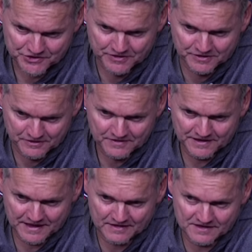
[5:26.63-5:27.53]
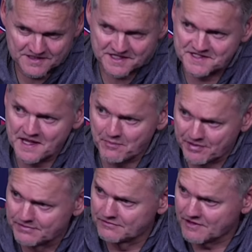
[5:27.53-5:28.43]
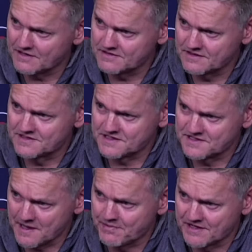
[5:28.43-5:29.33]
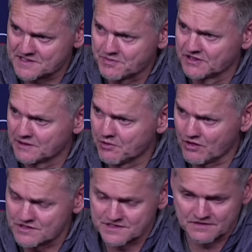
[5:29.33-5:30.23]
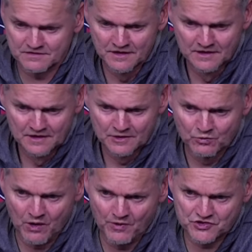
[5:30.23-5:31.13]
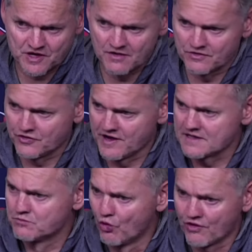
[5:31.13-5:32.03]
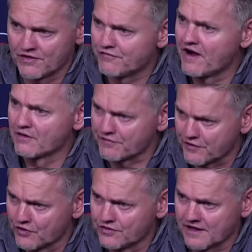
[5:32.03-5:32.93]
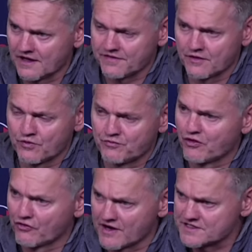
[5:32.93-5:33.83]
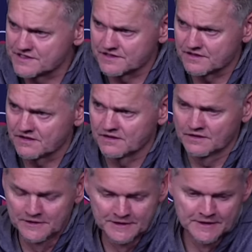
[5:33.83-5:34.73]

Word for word: Sure. Yeah, it's a step, right? It's a step and it's building blocks. And while we're trying to create more in the final third, and I think we've progressed uh,